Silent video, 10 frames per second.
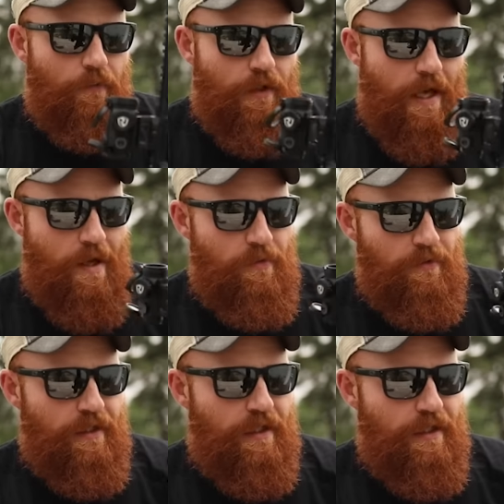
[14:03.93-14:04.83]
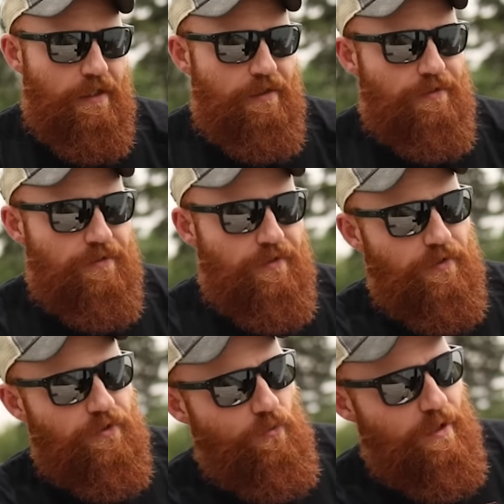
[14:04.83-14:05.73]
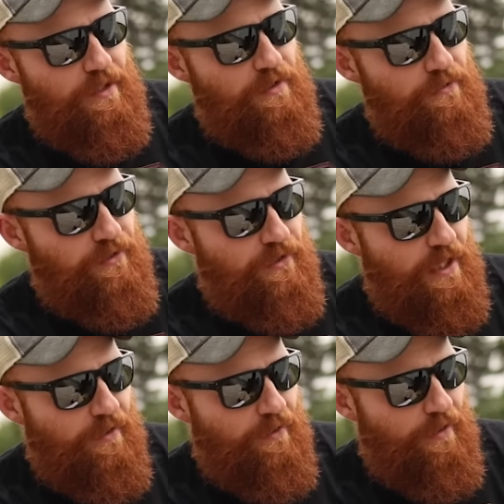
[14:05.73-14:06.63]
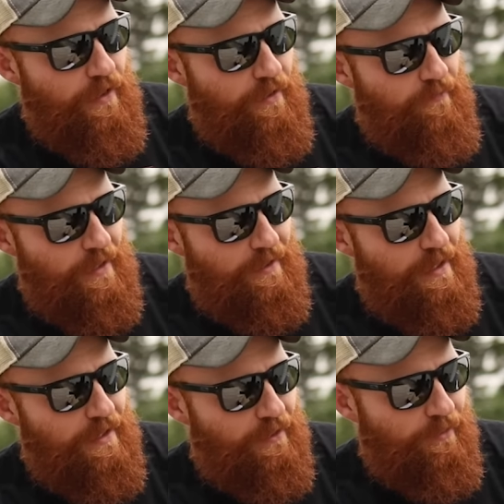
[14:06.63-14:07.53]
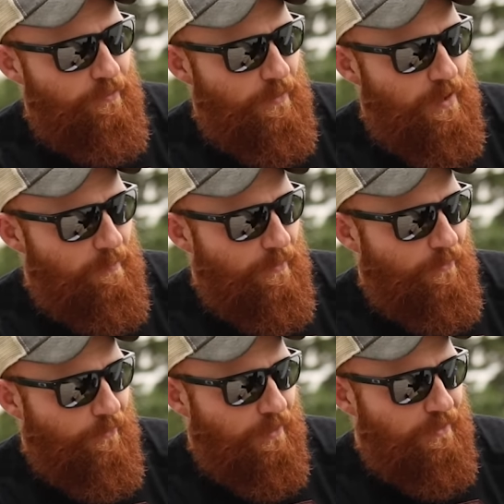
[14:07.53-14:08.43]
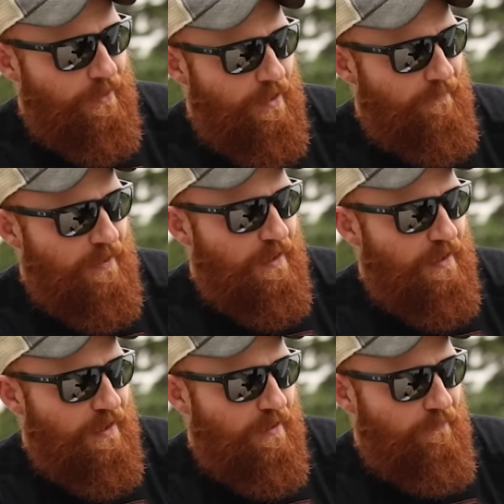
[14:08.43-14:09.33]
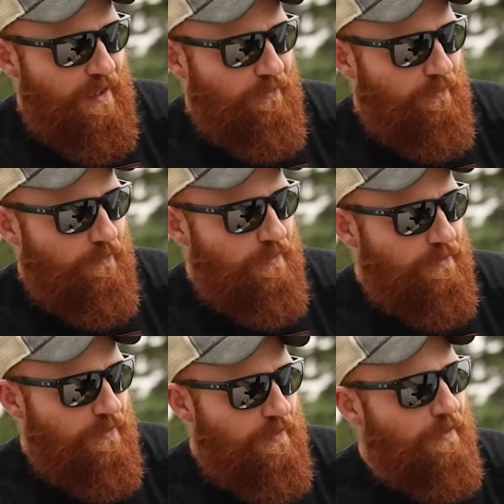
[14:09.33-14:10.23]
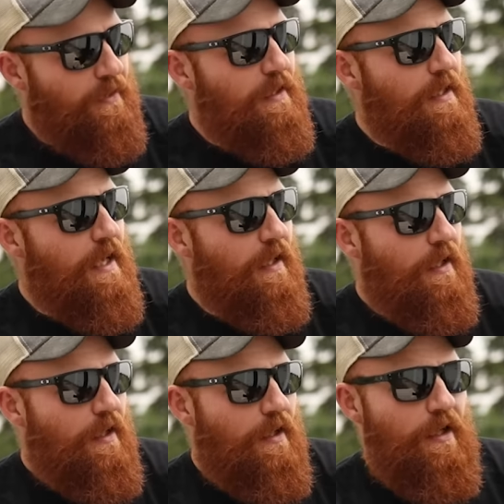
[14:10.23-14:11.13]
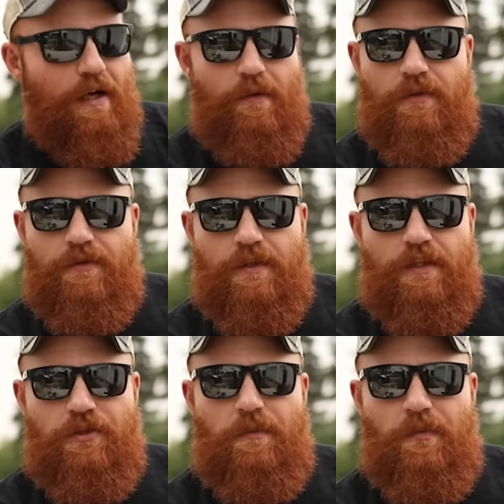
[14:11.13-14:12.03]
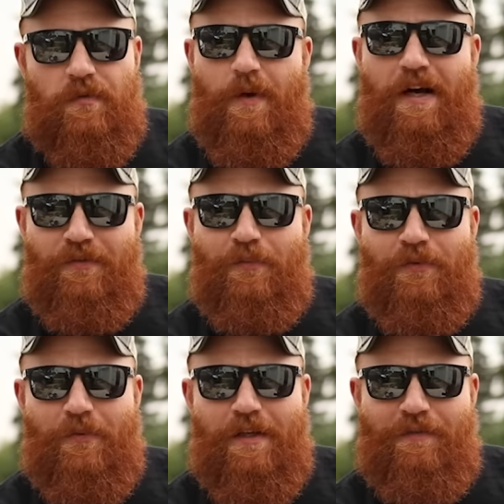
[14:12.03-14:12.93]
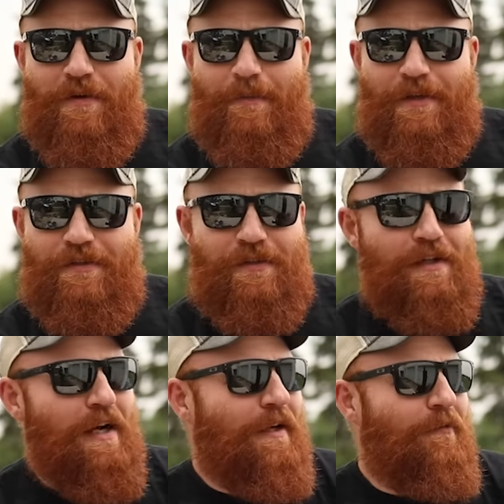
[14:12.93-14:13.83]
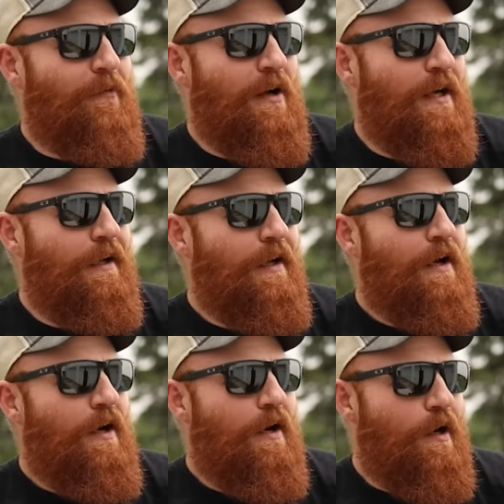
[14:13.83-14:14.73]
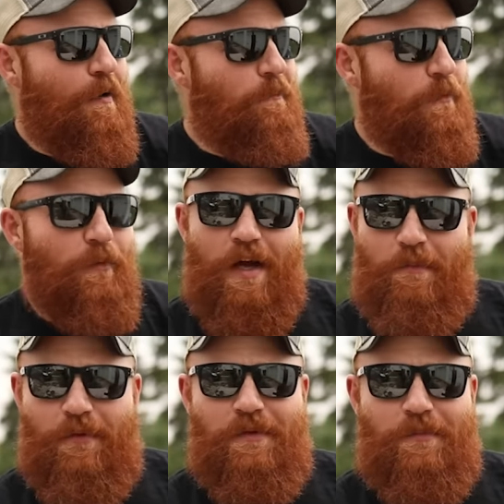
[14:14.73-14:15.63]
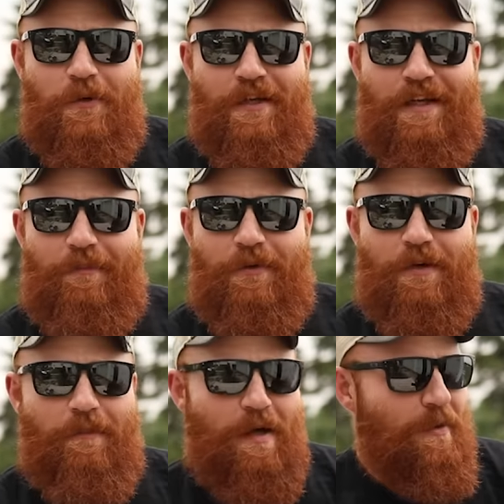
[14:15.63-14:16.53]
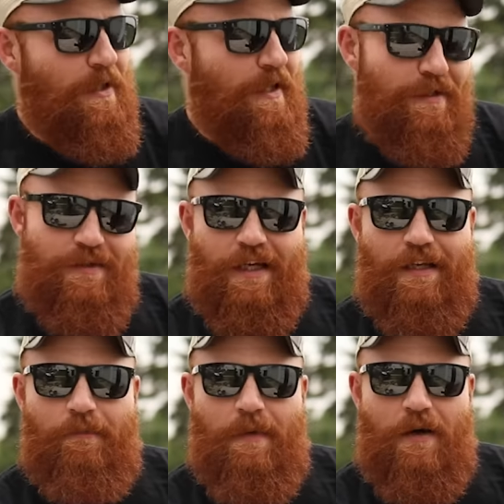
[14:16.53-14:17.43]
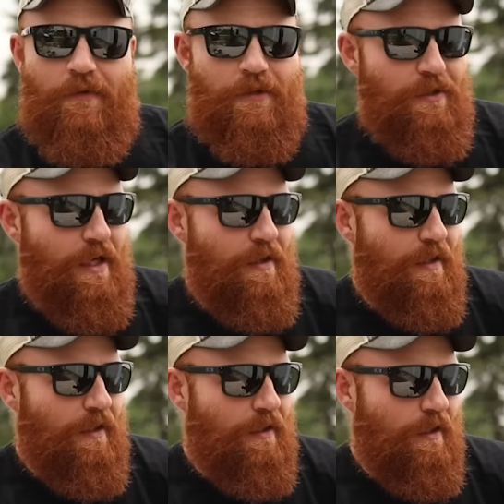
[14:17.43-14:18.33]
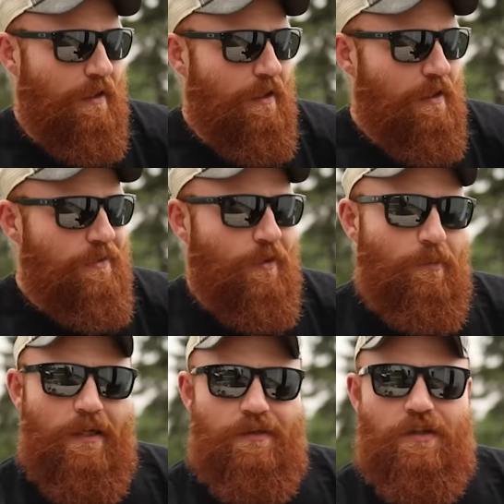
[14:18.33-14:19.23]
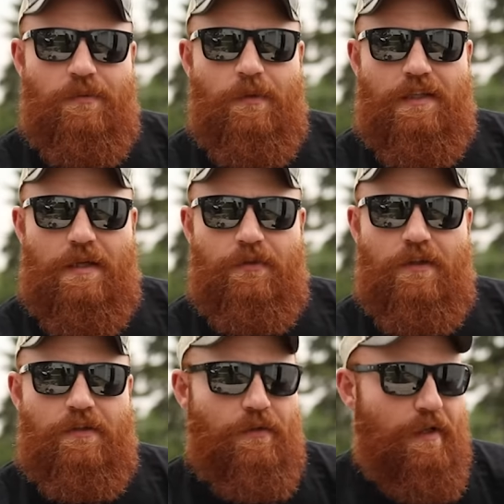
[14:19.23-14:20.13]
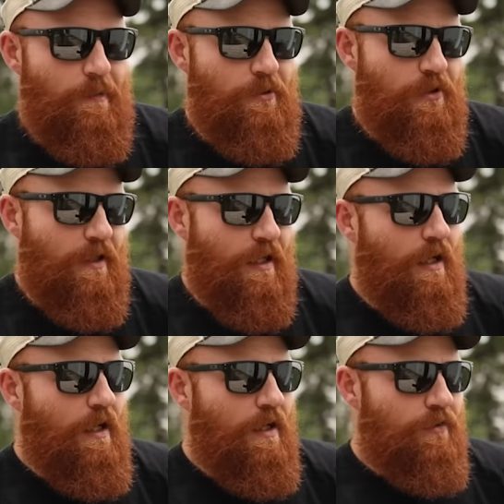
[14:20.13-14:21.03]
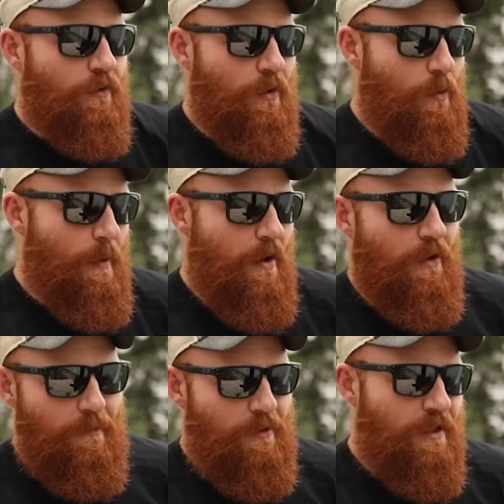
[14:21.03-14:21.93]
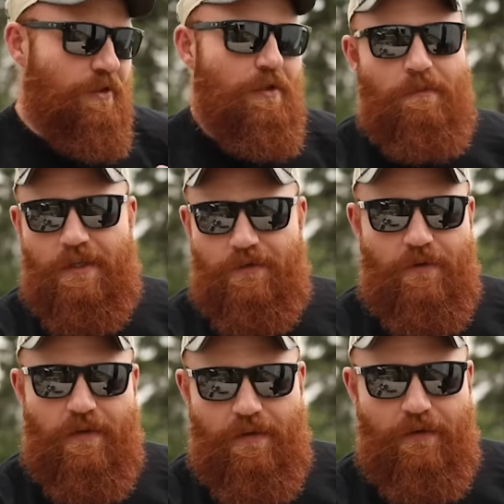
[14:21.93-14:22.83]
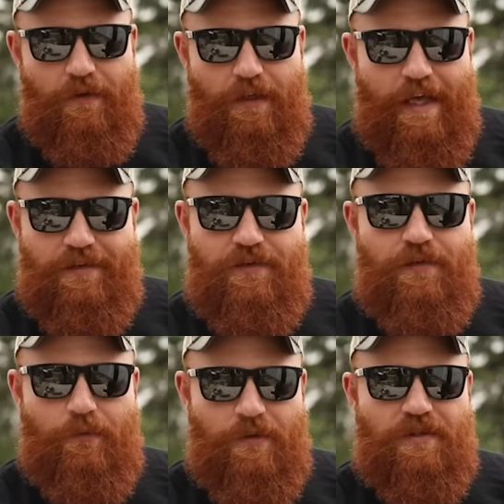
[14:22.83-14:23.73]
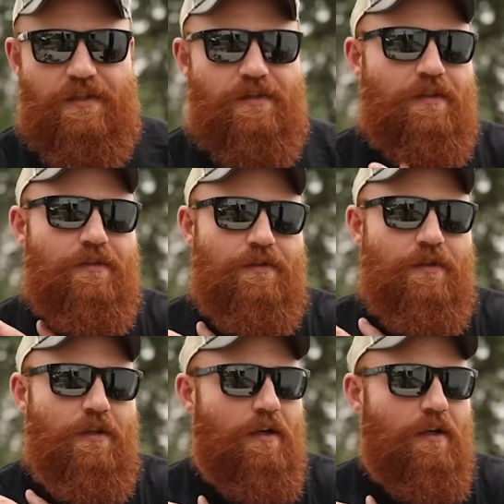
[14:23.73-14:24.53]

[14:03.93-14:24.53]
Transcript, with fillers: Reliability is 22 standard. Uh, the fact that I didn't lube it up or clean off any of the uh, factory grease or anything like that, and I'm using the cheapest possible 22 ammunition that I can find, uh, the reliability is pretty damn good in my opinion. That second malfunction I think uh, took place just because I was also hip shooting it. So low powered ammunition mixed with less resistance